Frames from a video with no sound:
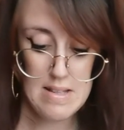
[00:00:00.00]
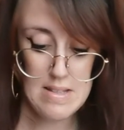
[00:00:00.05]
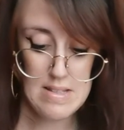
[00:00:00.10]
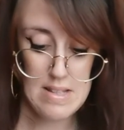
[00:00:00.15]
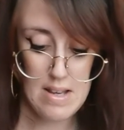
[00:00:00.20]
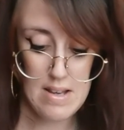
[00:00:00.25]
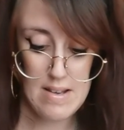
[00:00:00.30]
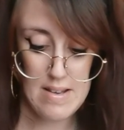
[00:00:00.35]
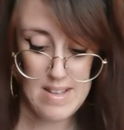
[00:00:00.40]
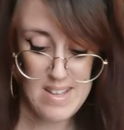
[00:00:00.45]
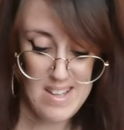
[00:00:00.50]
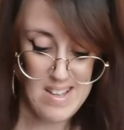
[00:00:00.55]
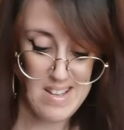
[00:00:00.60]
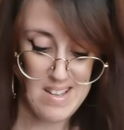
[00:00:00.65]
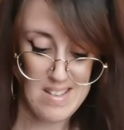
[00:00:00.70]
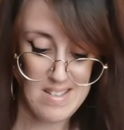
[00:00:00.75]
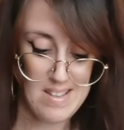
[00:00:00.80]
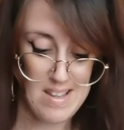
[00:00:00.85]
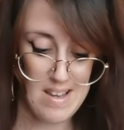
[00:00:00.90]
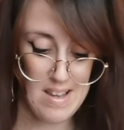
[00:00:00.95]
So
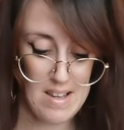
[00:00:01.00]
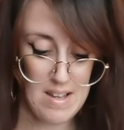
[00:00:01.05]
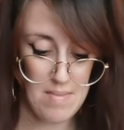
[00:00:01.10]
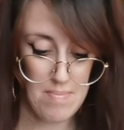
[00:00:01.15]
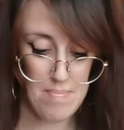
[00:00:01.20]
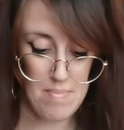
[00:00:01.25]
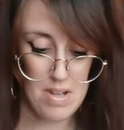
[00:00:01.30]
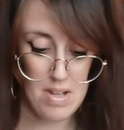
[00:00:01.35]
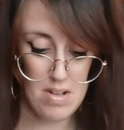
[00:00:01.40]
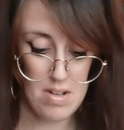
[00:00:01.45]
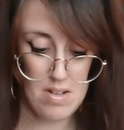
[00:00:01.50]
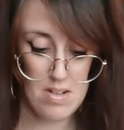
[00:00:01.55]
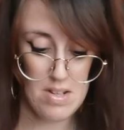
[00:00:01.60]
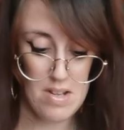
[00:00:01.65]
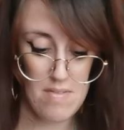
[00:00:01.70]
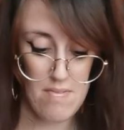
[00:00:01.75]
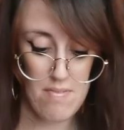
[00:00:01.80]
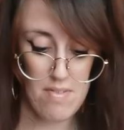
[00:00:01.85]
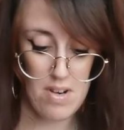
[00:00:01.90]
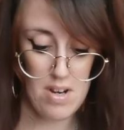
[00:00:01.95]
yeah, it's like a little
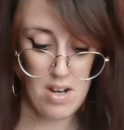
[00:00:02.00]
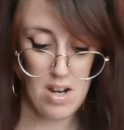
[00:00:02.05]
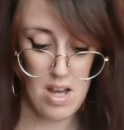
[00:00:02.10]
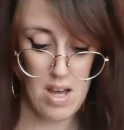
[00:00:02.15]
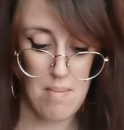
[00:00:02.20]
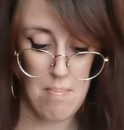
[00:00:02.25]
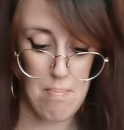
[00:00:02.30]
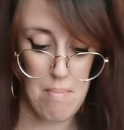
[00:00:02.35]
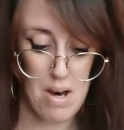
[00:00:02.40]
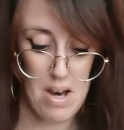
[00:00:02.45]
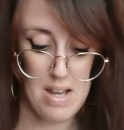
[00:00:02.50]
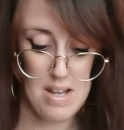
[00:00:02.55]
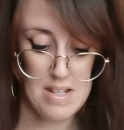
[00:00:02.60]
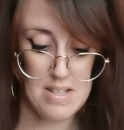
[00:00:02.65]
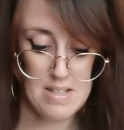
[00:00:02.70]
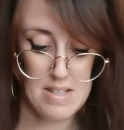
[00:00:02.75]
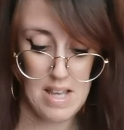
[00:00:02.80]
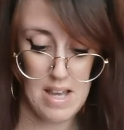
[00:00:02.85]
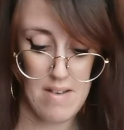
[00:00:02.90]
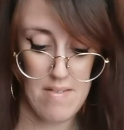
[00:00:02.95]
different like
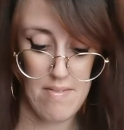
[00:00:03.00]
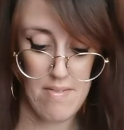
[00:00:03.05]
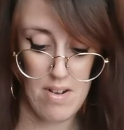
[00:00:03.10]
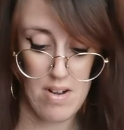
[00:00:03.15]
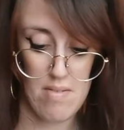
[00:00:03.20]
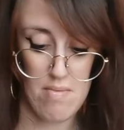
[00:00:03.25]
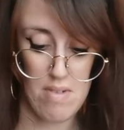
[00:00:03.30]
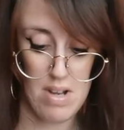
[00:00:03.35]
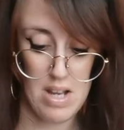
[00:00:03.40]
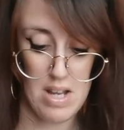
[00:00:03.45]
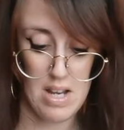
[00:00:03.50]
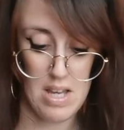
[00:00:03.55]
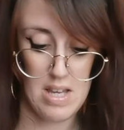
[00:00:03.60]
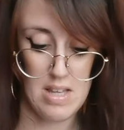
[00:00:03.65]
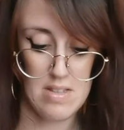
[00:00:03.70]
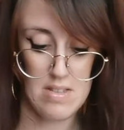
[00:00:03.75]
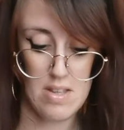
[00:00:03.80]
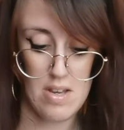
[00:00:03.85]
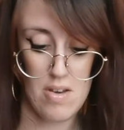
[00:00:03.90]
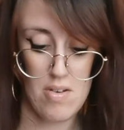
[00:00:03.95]
mindset for it,
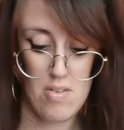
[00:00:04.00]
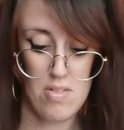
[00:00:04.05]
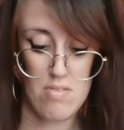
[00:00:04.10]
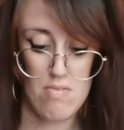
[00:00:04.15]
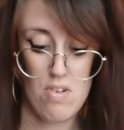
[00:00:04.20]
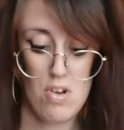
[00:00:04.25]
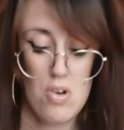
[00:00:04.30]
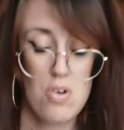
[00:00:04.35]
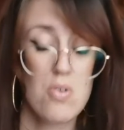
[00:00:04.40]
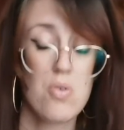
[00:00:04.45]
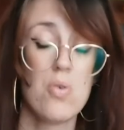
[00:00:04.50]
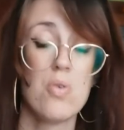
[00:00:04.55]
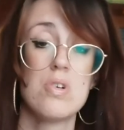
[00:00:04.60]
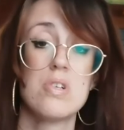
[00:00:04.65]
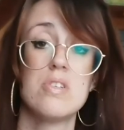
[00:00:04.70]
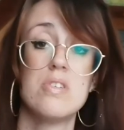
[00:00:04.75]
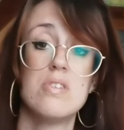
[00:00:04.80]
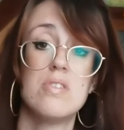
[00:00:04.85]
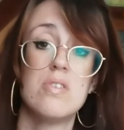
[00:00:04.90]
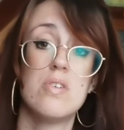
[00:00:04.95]
really. So throw
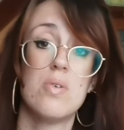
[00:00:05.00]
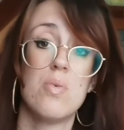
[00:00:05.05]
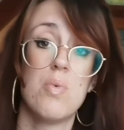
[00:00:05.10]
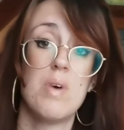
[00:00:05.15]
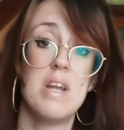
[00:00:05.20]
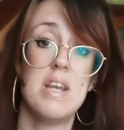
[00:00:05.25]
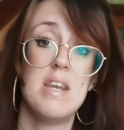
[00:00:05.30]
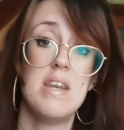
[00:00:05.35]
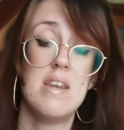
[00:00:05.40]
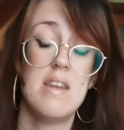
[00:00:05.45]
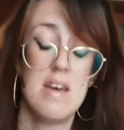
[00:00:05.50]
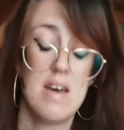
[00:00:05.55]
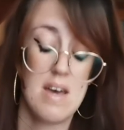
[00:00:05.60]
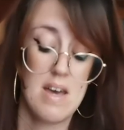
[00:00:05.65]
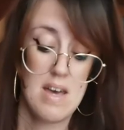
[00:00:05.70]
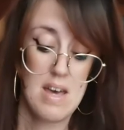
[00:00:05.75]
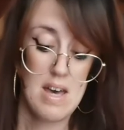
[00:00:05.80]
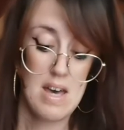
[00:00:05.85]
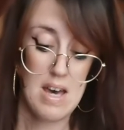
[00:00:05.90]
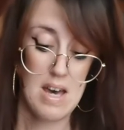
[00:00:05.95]
caution to the wind
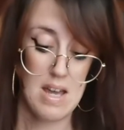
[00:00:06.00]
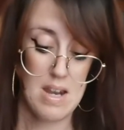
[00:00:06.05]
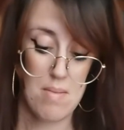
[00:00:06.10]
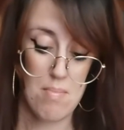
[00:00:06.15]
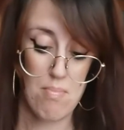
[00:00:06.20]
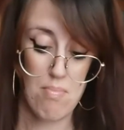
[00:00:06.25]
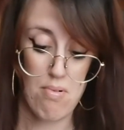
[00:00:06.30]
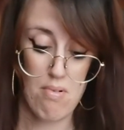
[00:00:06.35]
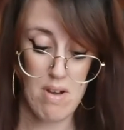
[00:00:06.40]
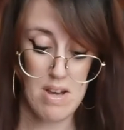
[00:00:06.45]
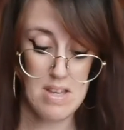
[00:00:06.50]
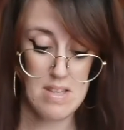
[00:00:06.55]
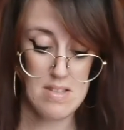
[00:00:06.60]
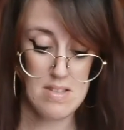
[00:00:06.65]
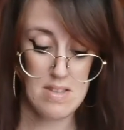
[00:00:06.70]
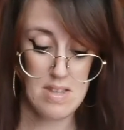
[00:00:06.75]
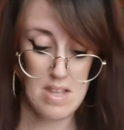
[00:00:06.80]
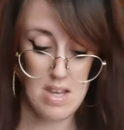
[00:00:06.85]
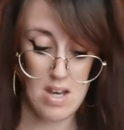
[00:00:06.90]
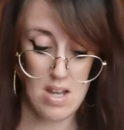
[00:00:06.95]
and
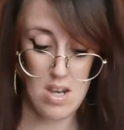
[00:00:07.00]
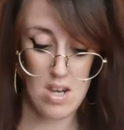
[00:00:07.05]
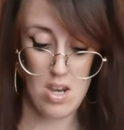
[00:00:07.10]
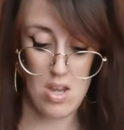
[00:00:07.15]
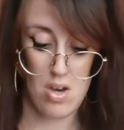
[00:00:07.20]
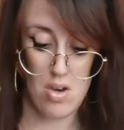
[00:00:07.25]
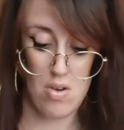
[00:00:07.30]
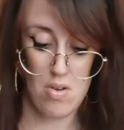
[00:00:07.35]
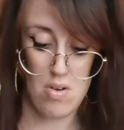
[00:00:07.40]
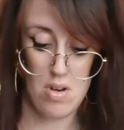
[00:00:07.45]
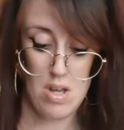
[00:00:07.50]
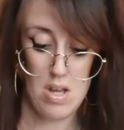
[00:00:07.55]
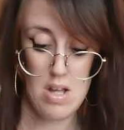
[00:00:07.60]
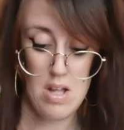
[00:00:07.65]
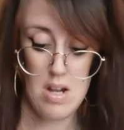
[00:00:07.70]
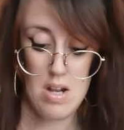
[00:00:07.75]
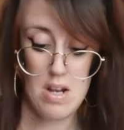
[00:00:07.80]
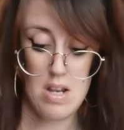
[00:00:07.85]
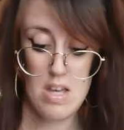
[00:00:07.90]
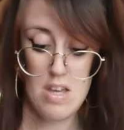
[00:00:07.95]
embrace the unknown.
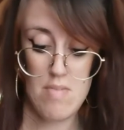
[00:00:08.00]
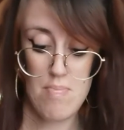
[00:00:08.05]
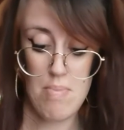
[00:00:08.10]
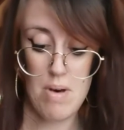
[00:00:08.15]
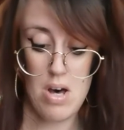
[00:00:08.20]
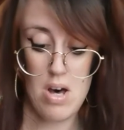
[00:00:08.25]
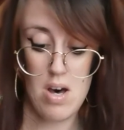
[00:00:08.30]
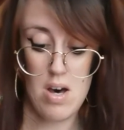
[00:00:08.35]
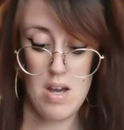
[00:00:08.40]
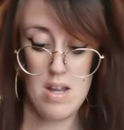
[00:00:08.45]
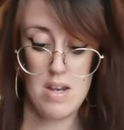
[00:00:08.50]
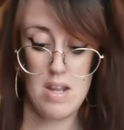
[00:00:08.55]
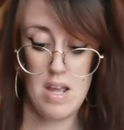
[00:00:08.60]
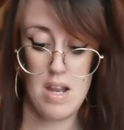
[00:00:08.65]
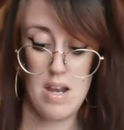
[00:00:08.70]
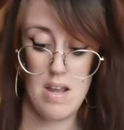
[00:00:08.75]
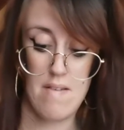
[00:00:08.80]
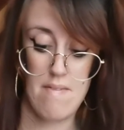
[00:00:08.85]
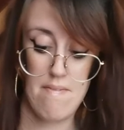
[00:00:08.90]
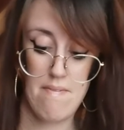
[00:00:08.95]
Leave behind
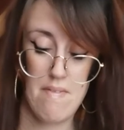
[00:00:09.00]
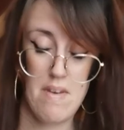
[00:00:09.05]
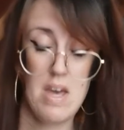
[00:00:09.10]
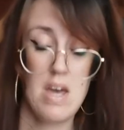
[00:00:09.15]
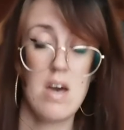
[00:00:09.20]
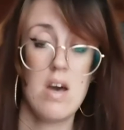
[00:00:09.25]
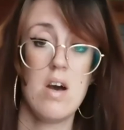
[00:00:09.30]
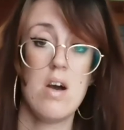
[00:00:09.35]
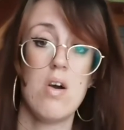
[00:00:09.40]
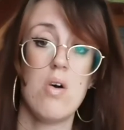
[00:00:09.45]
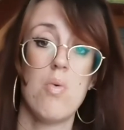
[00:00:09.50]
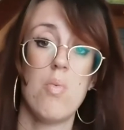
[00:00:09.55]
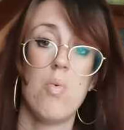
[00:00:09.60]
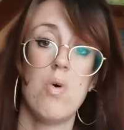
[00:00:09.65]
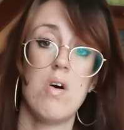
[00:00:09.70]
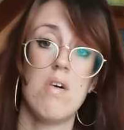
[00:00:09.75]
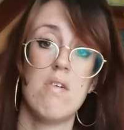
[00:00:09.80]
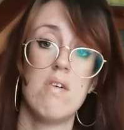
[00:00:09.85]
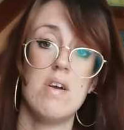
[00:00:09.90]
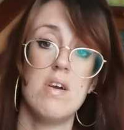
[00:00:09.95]
any fear,
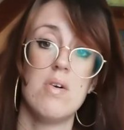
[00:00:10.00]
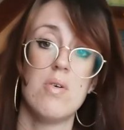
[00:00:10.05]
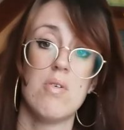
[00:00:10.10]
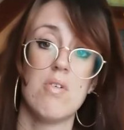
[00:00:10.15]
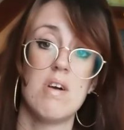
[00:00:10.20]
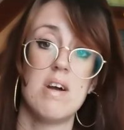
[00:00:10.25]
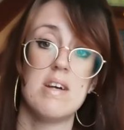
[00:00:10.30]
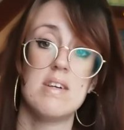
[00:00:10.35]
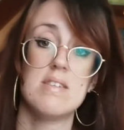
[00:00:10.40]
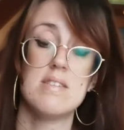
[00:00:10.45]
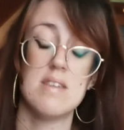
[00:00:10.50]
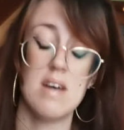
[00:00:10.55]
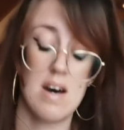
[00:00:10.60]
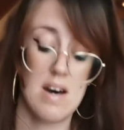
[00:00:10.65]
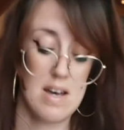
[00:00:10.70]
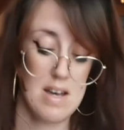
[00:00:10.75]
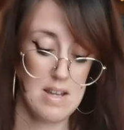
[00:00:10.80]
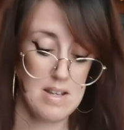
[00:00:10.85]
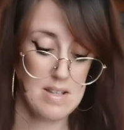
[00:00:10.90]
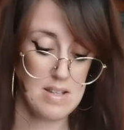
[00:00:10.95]
worry or
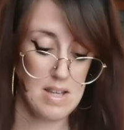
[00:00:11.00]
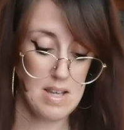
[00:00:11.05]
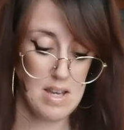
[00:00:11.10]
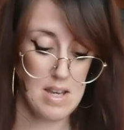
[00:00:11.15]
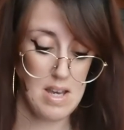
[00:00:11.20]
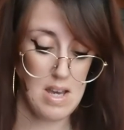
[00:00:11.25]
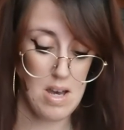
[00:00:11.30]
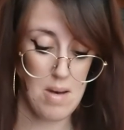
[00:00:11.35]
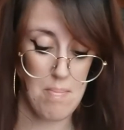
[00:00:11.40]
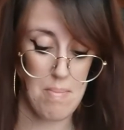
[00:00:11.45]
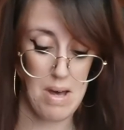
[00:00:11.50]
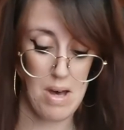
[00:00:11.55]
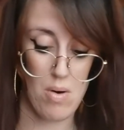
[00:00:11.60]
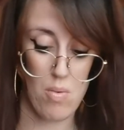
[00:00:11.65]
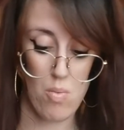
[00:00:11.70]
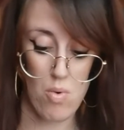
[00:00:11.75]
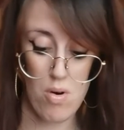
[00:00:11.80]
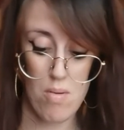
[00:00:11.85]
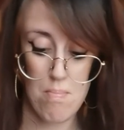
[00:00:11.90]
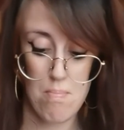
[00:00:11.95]
anxiety
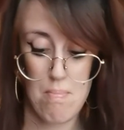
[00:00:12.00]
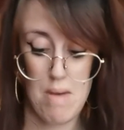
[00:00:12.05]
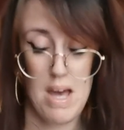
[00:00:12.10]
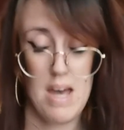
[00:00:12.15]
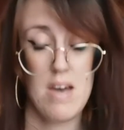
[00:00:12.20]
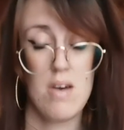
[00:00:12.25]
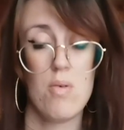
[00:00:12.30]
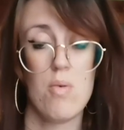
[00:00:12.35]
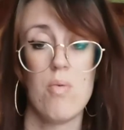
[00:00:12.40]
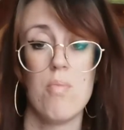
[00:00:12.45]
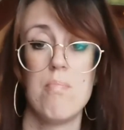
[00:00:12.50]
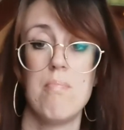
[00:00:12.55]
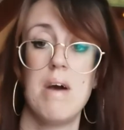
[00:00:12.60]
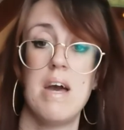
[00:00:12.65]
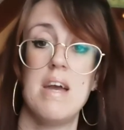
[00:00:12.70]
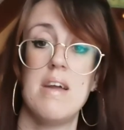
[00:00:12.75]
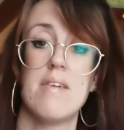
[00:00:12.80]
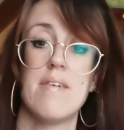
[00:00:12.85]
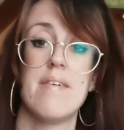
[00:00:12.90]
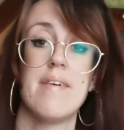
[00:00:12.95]
about what may or
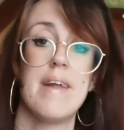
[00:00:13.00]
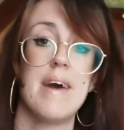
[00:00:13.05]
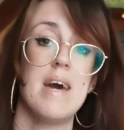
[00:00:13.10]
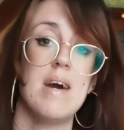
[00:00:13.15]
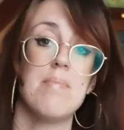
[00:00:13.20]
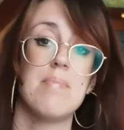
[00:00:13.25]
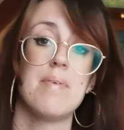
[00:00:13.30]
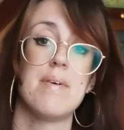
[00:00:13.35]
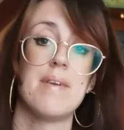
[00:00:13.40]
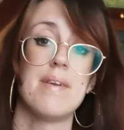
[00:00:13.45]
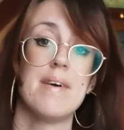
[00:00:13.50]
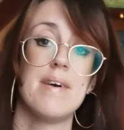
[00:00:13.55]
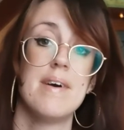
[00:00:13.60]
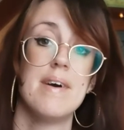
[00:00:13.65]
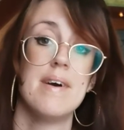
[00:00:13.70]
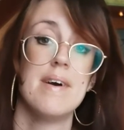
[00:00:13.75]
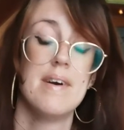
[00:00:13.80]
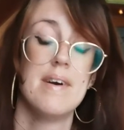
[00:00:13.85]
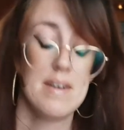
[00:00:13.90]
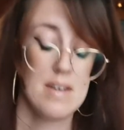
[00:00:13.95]
may not happen.
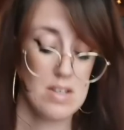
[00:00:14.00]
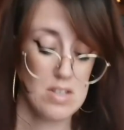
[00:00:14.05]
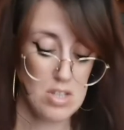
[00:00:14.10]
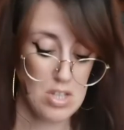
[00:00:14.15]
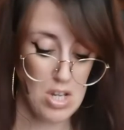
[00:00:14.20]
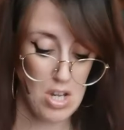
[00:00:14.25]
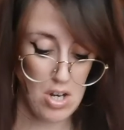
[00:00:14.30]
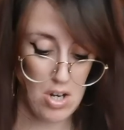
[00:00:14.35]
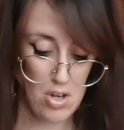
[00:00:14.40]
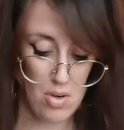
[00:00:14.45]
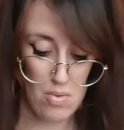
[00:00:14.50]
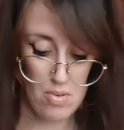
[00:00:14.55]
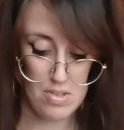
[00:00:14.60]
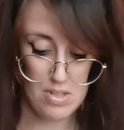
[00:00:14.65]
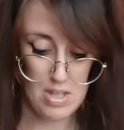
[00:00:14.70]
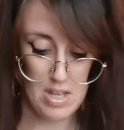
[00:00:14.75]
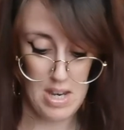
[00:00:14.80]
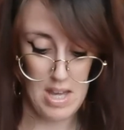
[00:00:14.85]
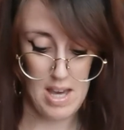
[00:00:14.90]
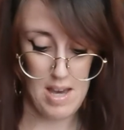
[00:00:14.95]
You don't know
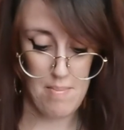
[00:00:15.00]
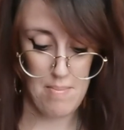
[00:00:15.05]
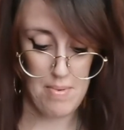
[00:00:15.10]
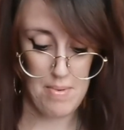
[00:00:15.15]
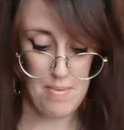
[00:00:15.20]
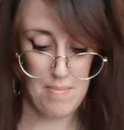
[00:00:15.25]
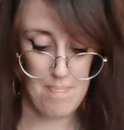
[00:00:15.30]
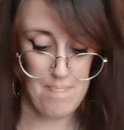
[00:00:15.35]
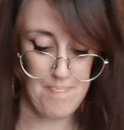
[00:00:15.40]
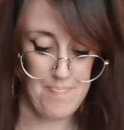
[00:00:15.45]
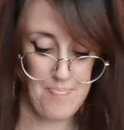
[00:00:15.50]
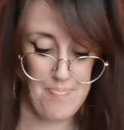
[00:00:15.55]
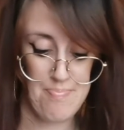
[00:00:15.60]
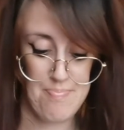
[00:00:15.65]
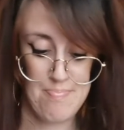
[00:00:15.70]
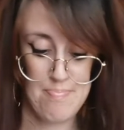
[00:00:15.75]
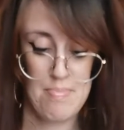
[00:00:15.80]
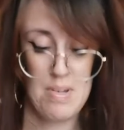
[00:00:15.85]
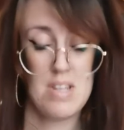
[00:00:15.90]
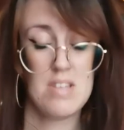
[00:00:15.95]
what's going to happen,
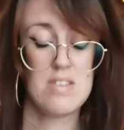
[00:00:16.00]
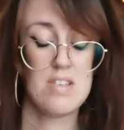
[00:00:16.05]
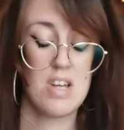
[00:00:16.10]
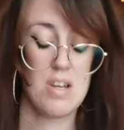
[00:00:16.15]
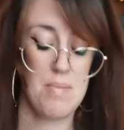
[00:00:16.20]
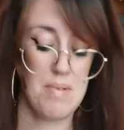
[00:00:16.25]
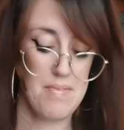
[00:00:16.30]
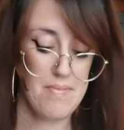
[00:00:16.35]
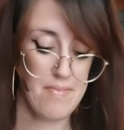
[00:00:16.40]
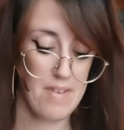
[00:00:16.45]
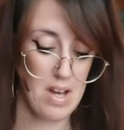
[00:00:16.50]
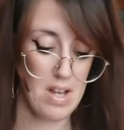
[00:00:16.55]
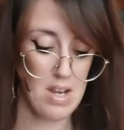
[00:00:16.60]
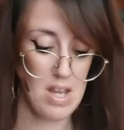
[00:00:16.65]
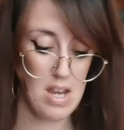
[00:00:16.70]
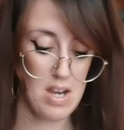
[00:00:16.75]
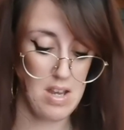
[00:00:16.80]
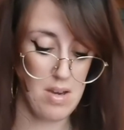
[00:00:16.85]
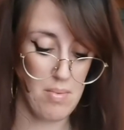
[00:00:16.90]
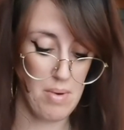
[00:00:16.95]
but it's going to be fun
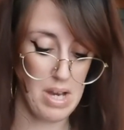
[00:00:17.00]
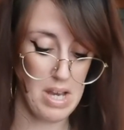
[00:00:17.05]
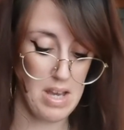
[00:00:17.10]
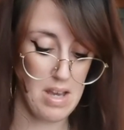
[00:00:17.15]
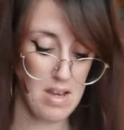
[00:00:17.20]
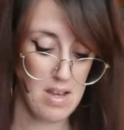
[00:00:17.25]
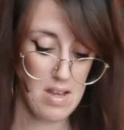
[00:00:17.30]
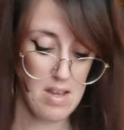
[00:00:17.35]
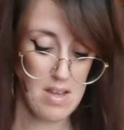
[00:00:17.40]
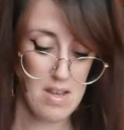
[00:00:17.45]
anyway.